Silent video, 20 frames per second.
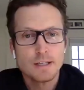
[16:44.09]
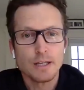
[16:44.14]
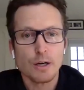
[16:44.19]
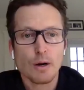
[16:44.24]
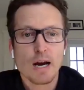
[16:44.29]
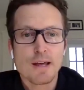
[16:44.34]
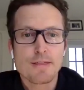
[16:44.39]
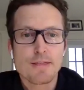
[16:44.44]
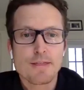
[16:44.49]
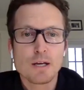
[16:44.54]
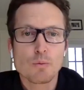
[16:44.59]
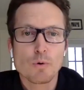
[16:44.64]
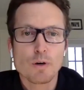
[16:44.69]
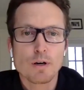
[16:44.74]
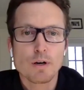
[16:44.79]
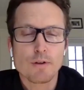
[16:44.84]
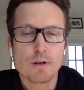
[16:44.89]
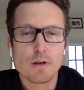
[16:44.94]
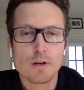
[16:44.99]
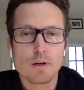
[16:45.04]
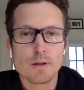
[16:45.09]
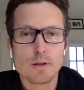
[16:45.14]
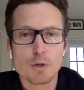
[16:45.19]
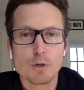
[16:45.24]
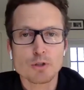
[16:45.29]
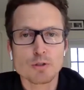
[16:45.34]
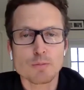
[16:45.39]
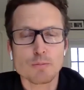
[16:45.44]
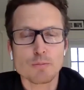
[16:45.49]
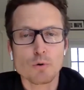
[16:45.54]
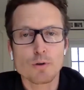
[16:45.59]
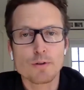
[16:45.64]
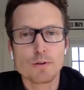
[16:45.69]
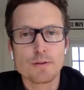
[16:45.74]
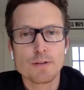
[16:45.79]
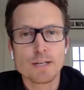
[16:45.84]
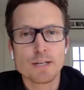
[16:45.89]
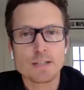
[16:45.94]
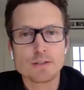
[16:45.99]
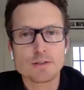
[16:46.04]
You know, I think one of the, the most
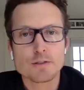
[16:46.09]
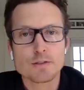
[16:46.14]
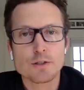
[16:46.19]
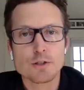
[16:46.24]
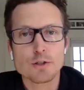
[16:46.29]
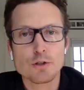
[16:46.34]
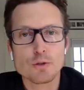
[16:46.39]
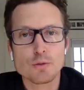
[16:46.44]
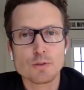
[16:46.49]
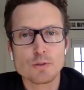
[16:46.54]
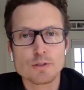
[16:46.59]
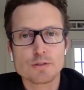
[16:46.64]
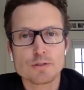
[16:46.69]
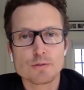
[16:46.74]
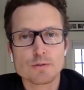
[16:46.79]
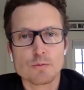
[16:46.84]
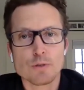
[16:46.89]
important things to do is